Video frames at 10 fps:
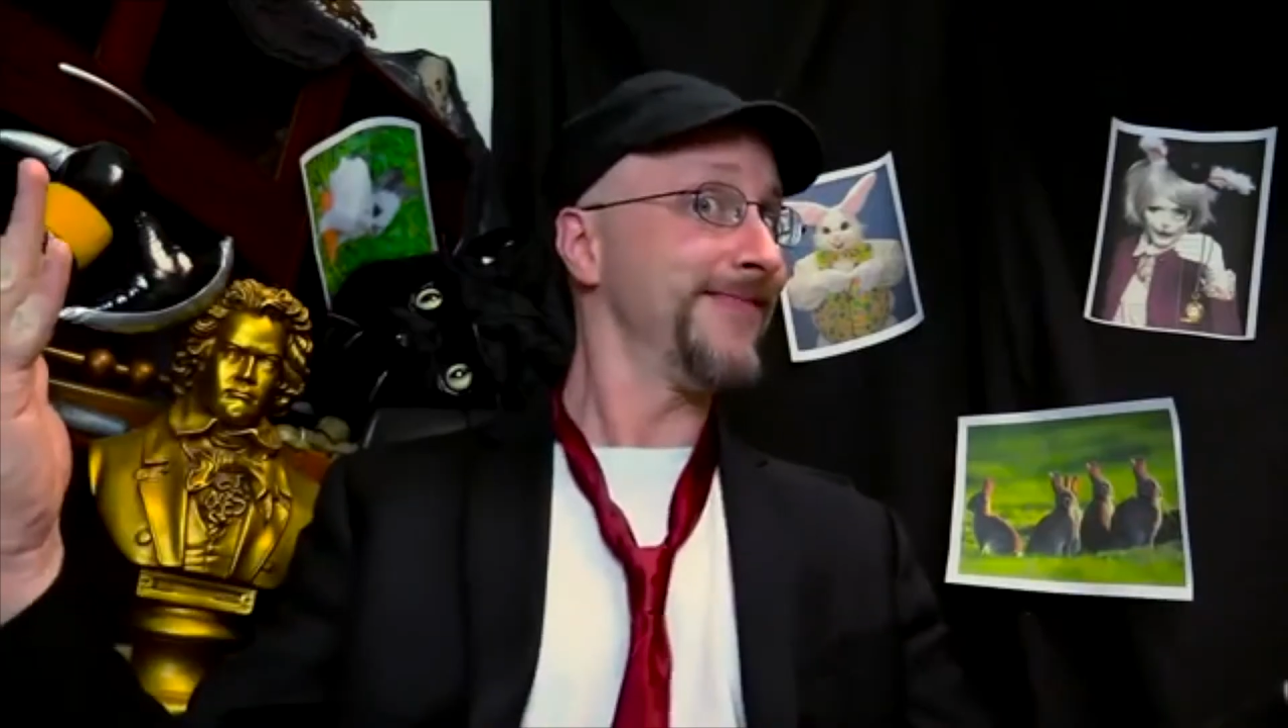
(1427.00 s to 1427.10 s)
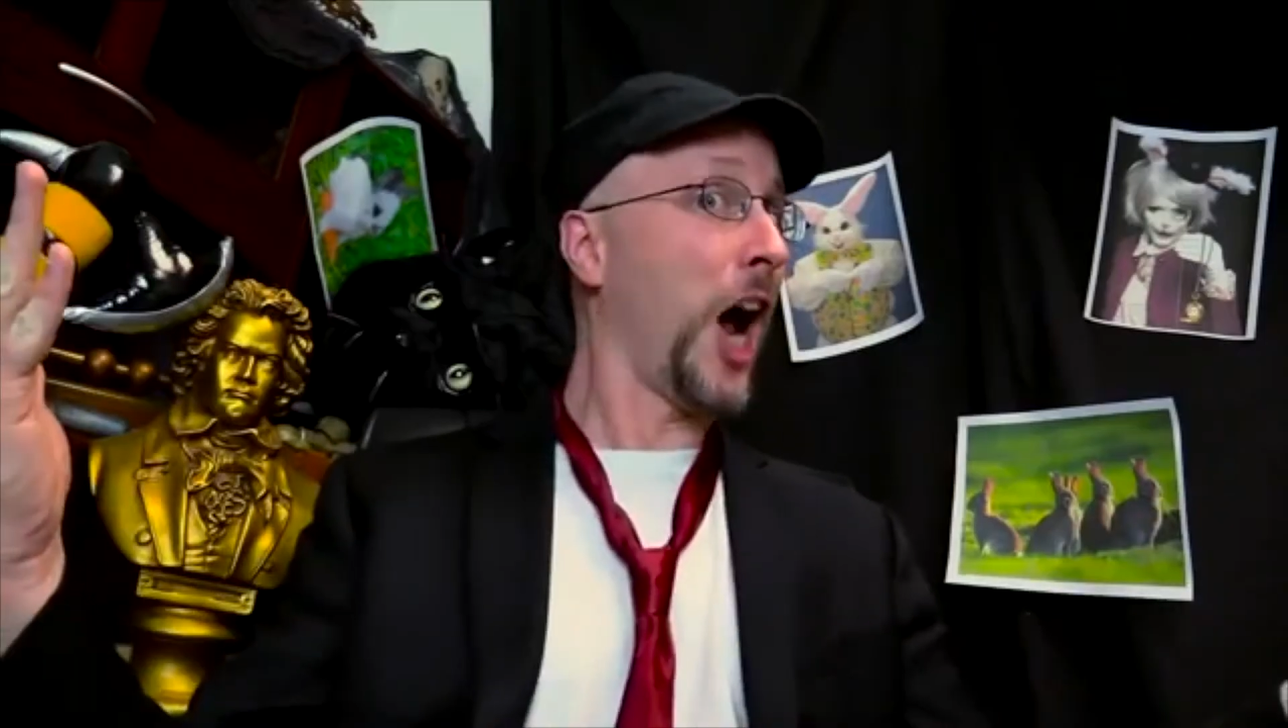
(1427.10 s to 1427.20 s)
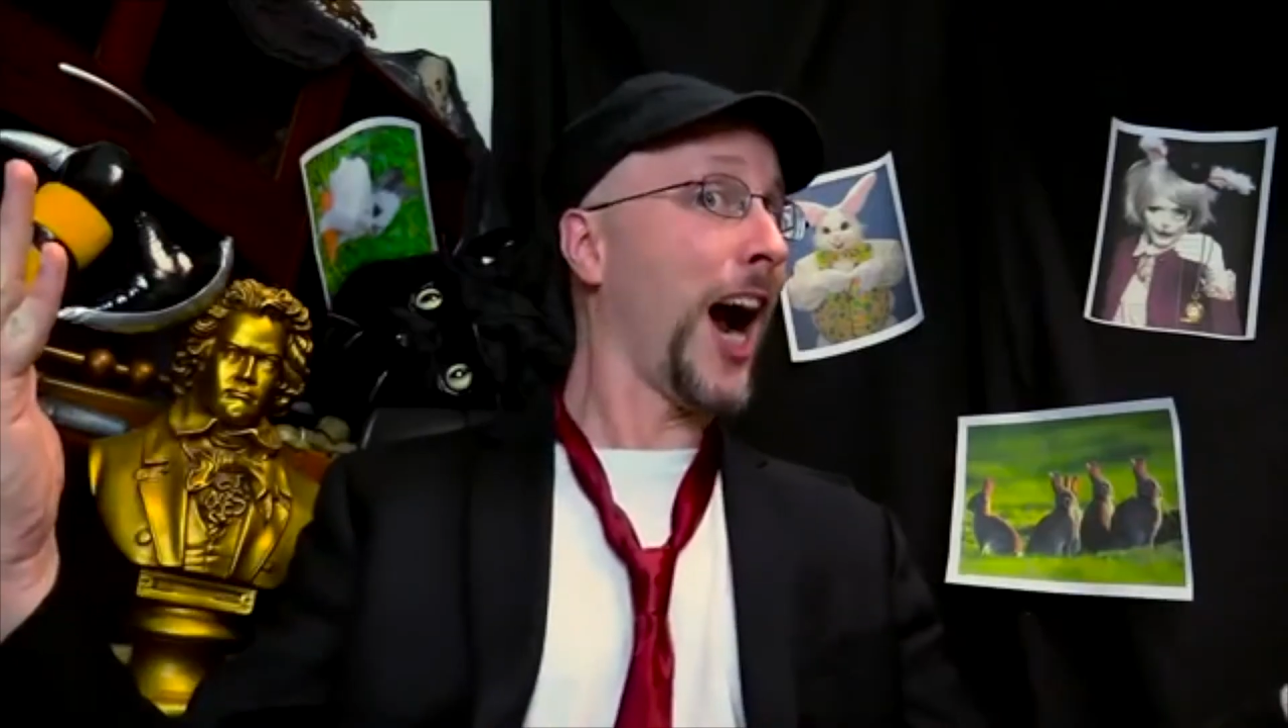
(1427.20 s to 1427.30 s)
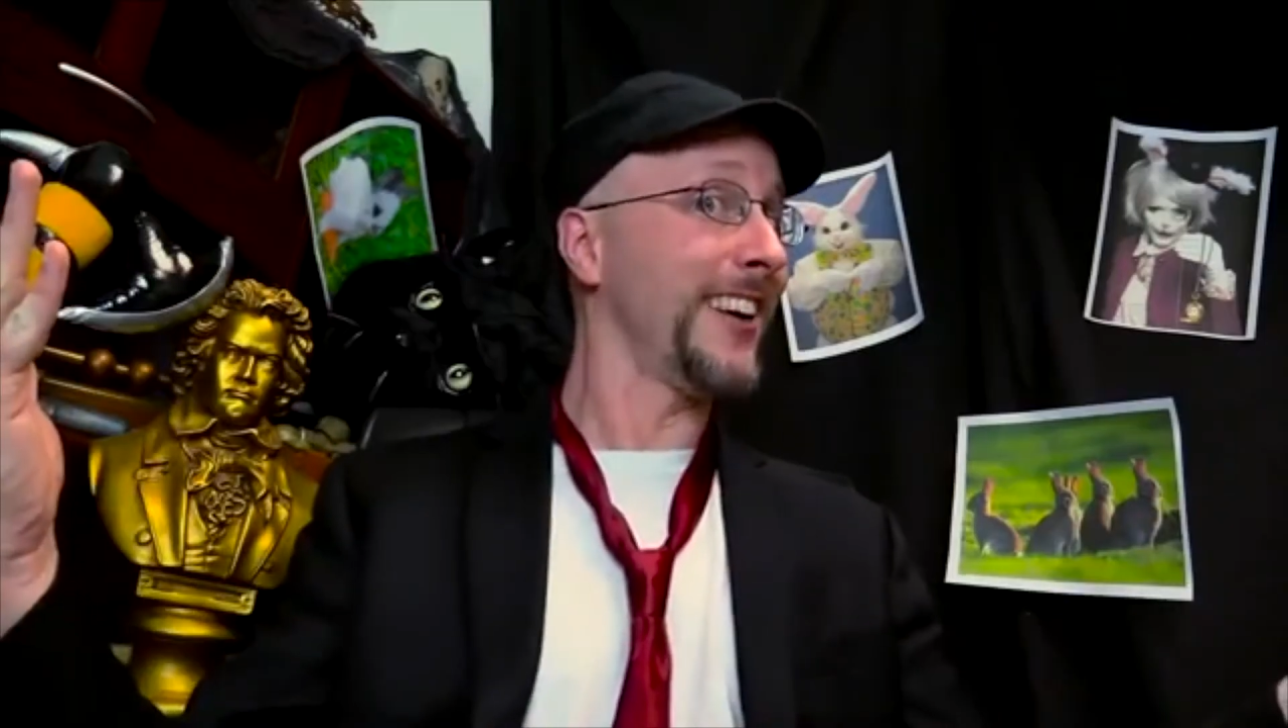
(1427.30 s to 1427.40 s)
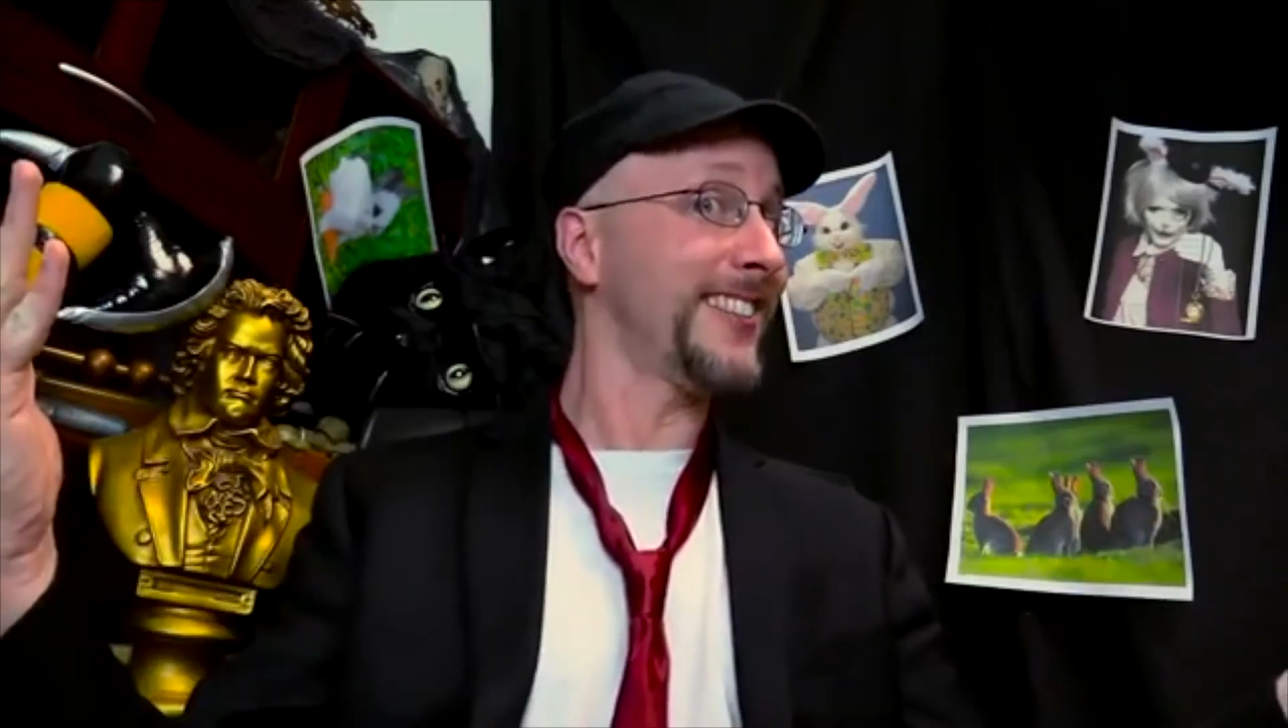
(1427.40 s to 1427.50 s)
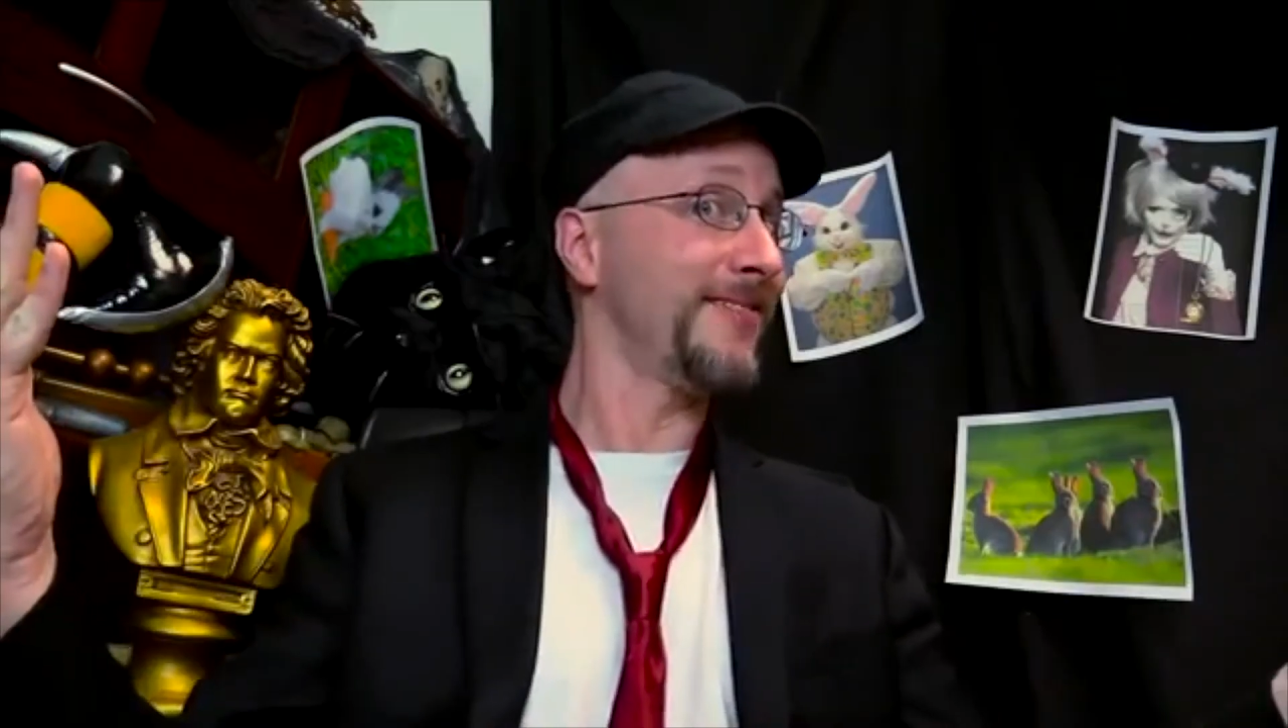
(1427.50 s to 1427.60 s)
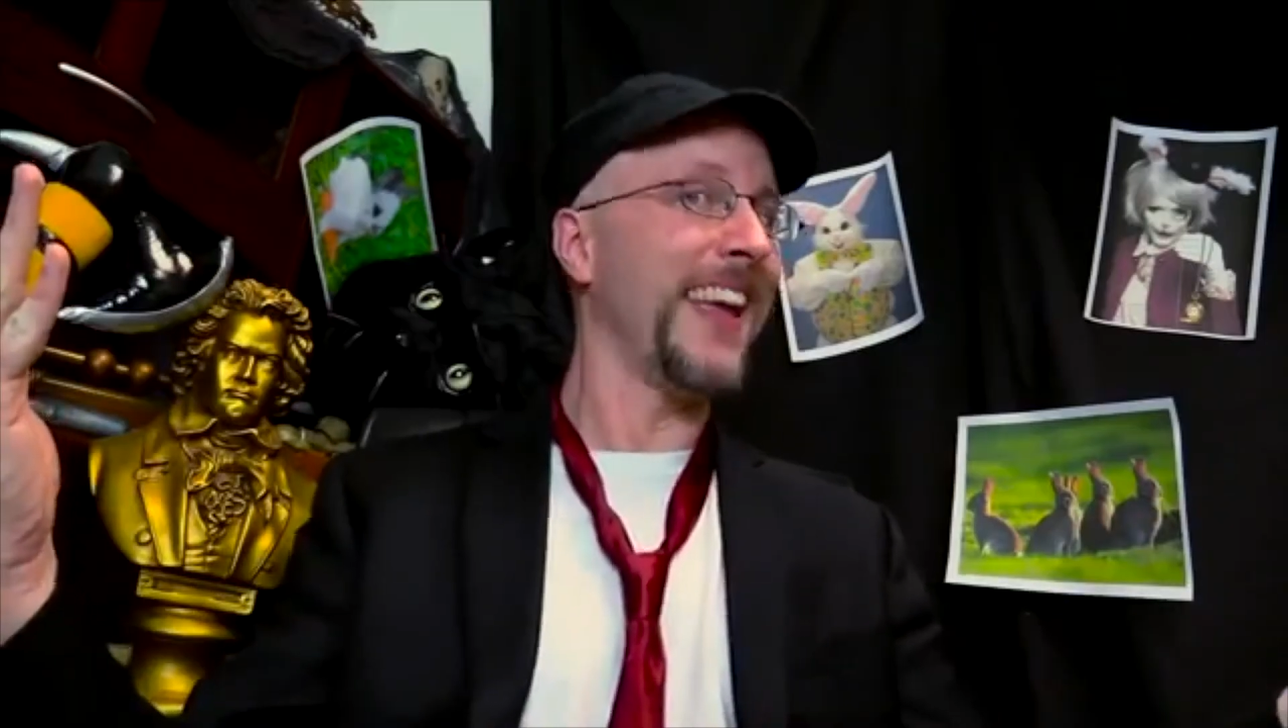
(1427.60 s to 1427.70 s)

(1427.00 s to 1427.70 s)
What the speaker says: Tarts!